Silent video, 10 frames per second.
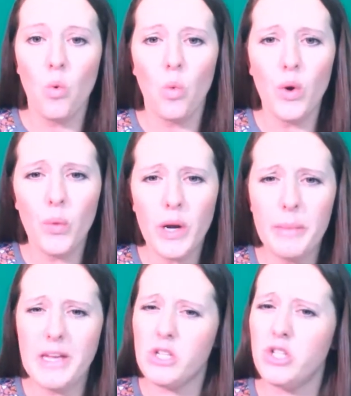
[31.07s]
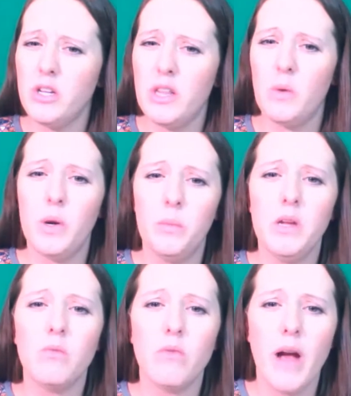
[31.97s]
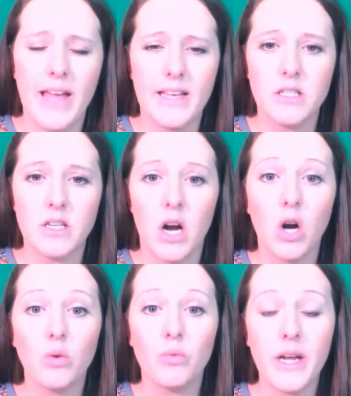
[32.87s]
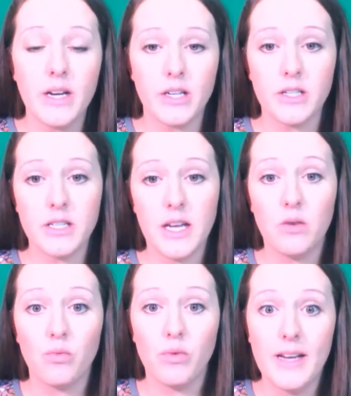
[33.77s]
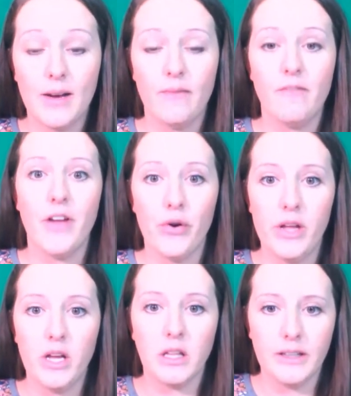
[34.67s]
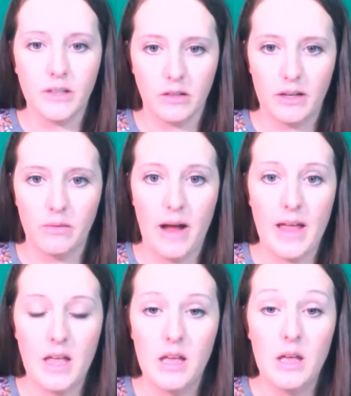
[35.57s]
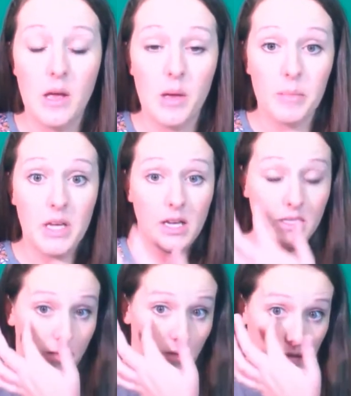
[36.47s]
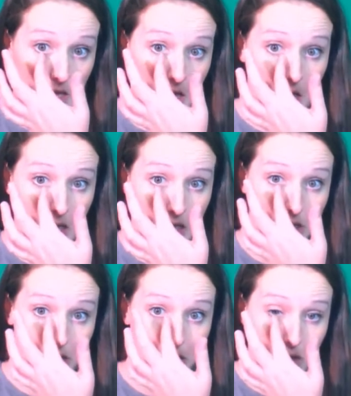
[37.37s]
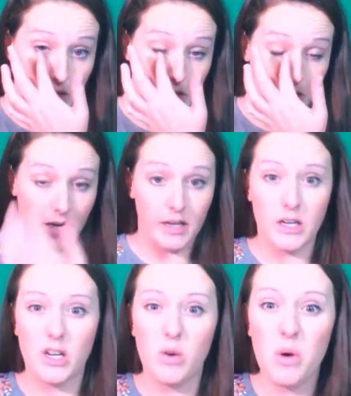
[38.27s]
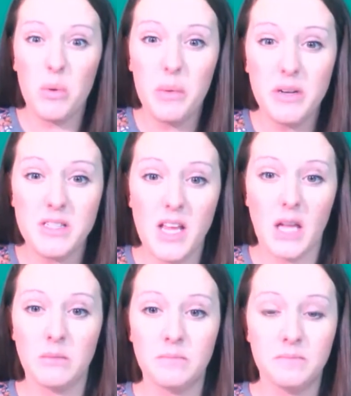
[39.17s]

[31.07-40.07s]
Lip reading: We want to make sure that when we write, our readers can read it very clearly, right? Because if they can't, they're not going to know what we want to say,